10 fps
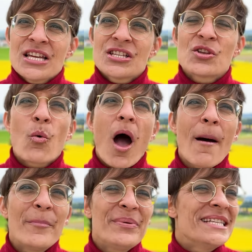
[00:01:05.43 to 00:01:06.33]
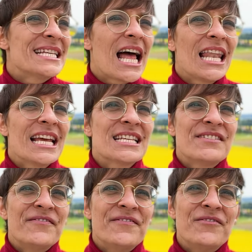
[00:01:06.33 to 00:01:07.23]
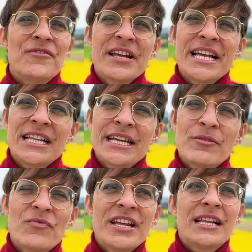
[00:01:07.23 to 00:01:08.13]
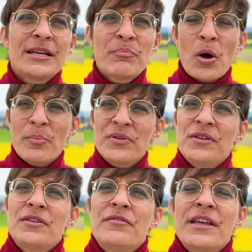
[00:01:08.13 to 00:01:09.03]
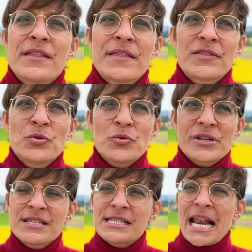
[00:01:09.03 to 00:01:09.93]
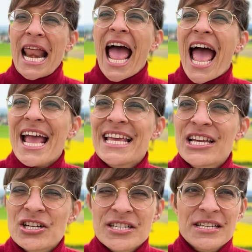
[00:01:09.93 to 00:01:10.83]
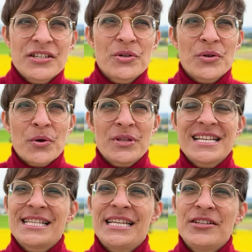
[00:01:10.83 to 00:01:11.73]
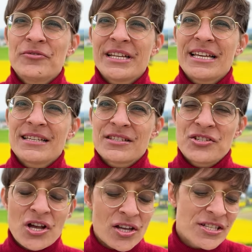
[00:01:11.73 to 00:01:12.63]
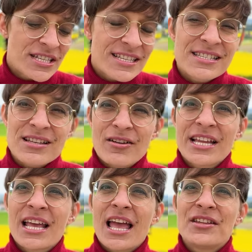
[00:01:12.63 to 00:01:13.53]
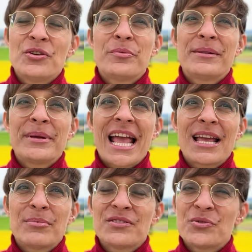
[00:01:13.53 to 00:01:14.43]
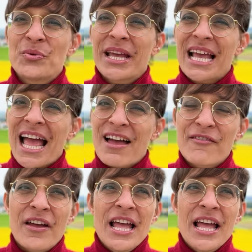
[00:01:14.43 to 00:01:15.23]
So Oppital is really, really popular with tourists and hikers, and you know the scenery is just stunning, and you will be able to have